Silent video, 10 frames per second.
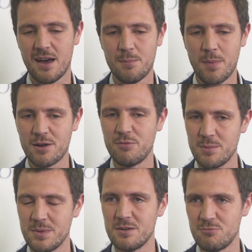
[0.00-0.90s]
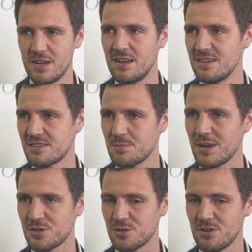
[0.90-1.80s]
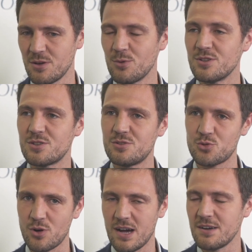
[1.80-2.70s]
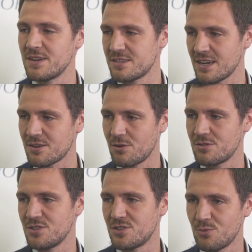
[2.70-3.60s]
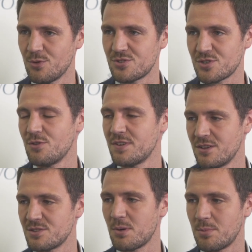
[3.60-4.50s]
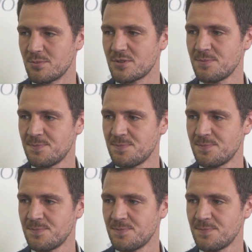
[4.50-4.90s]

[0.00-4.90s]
My remit really is to make sure that we're driving technology towards solving those problems.